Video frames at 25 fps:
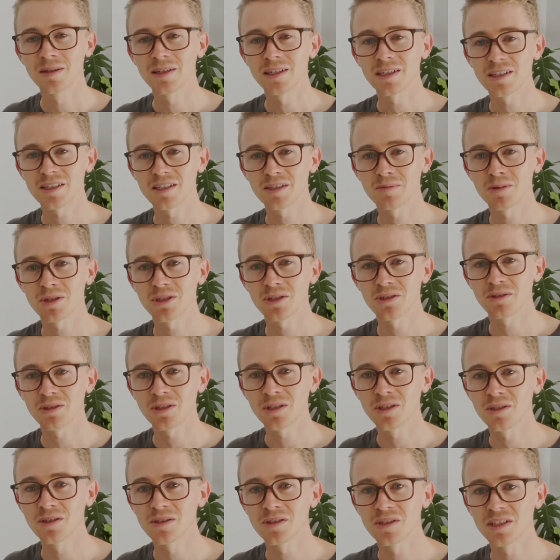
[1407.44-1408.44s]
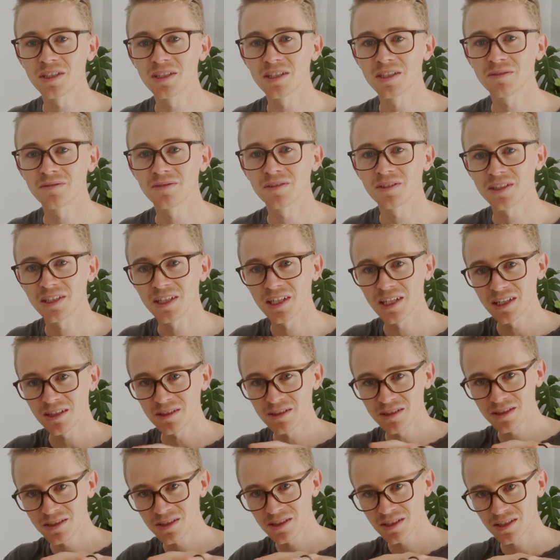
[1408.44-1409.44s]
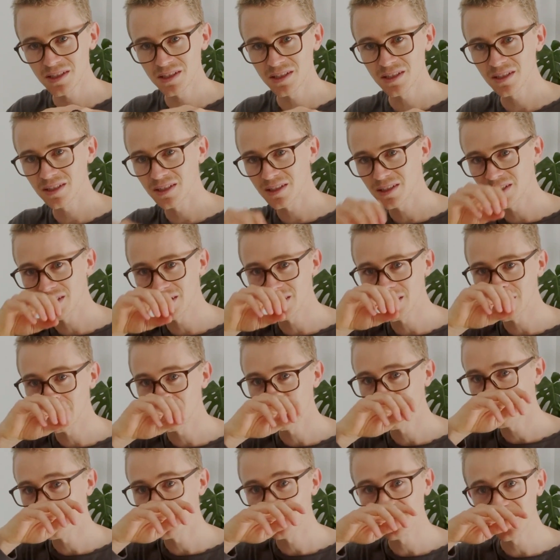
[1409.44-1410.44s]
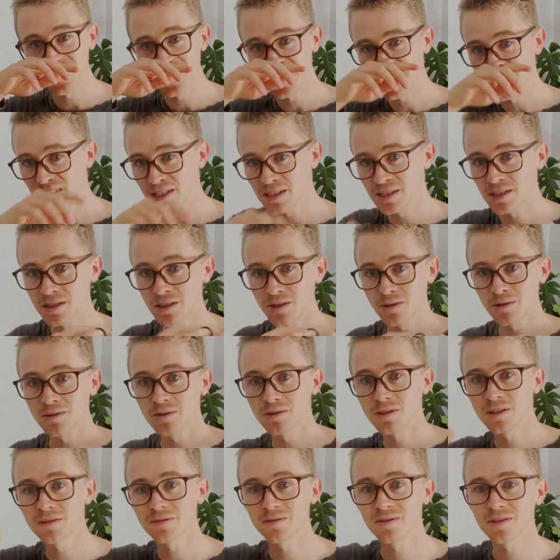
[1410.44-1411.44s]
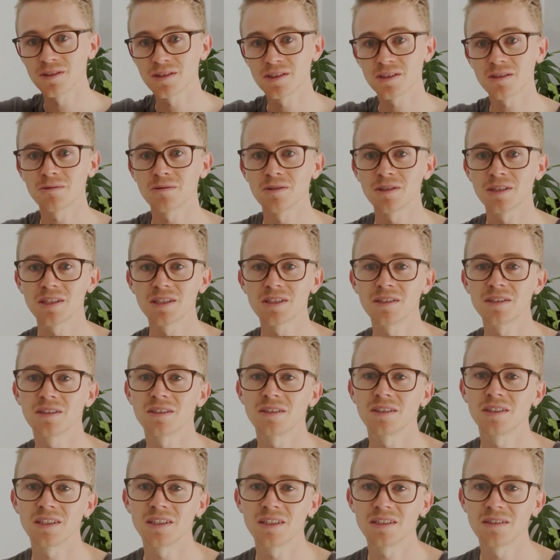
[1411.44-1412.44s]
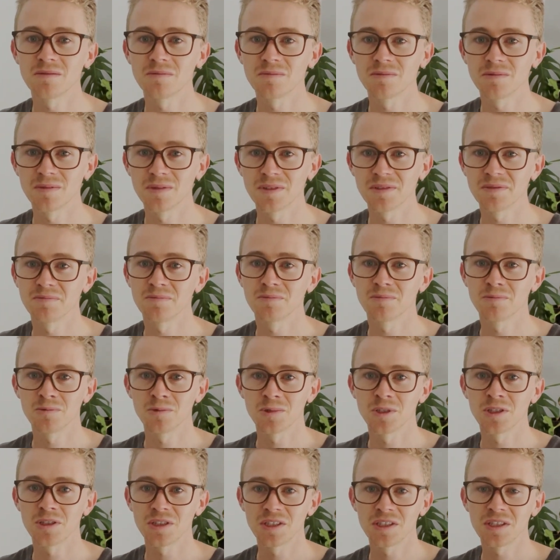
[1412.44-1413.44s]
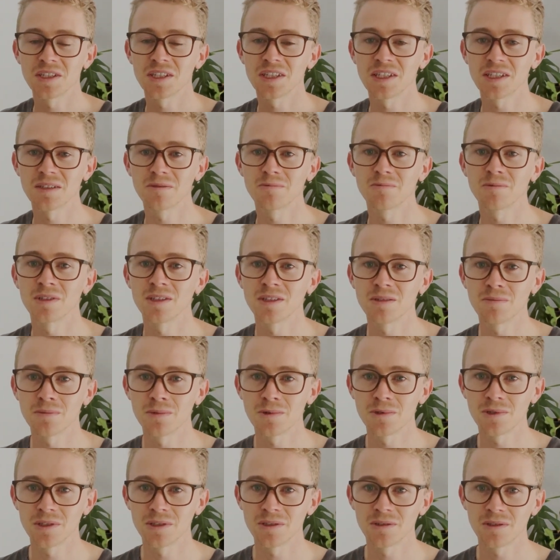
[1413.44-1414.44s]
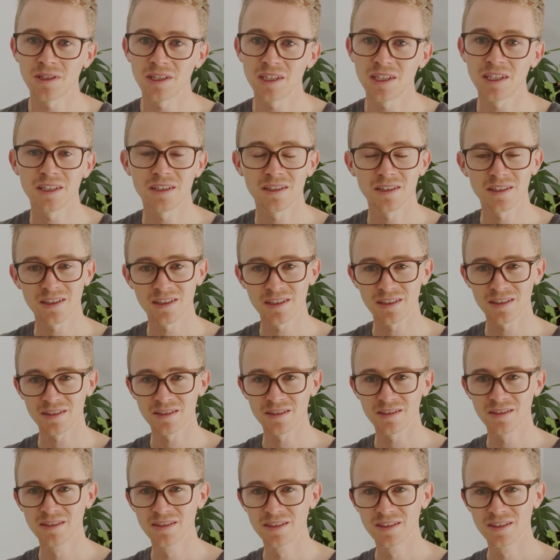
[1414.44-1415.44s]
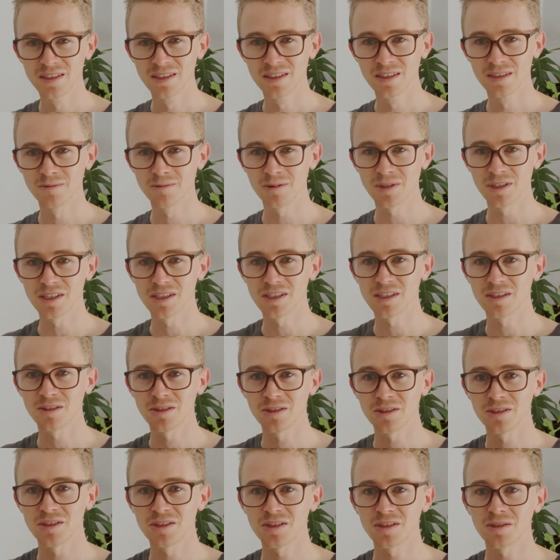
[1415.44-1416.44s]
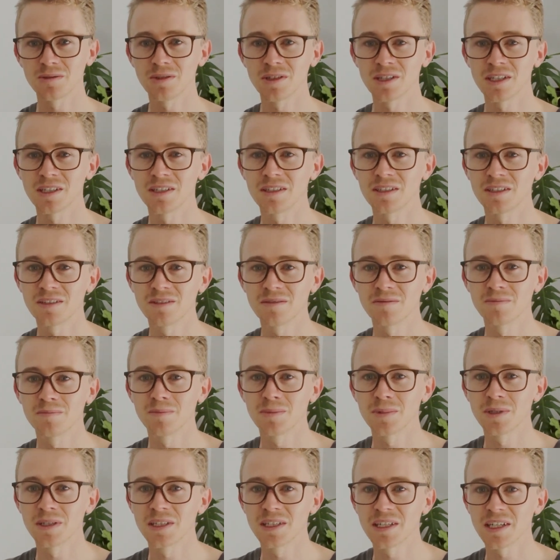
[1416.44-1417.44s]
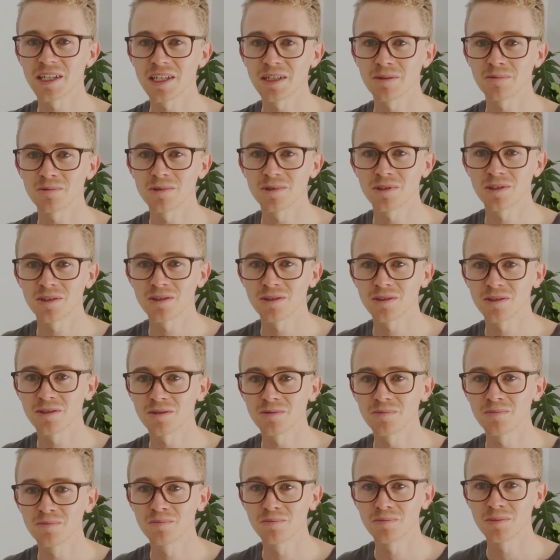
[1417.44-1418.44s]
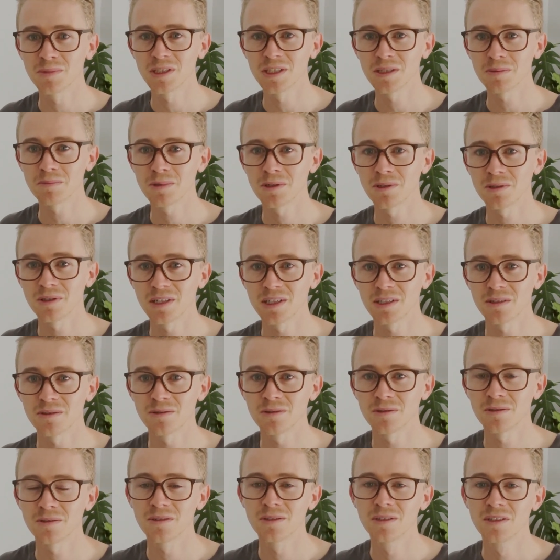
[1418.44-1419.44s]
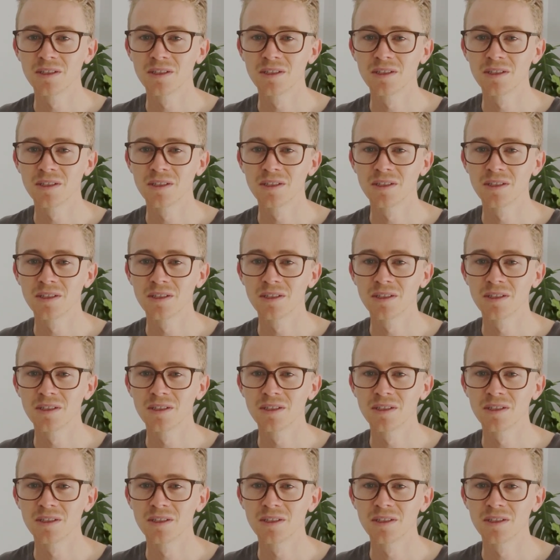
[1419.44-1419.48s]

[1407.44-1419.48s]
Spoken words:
especially using different colors for these 2 different squares, you can really see it on the point cloud and when it's on your screen, and be able to manipulate or